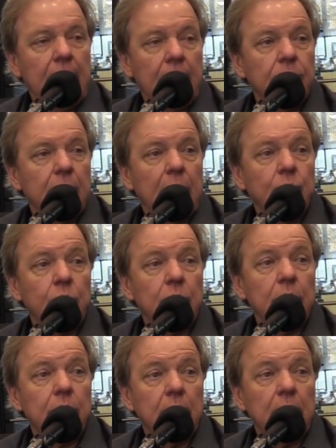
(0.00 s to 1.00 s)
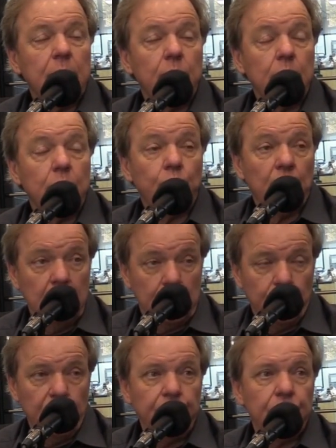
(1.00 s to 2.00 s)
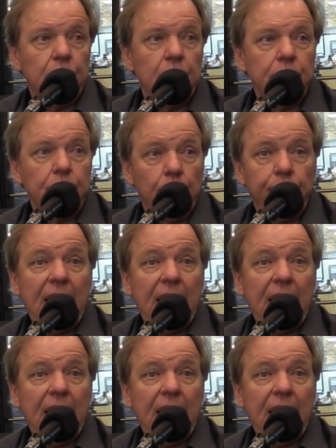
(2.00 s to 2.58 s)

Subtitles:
and were really, really good.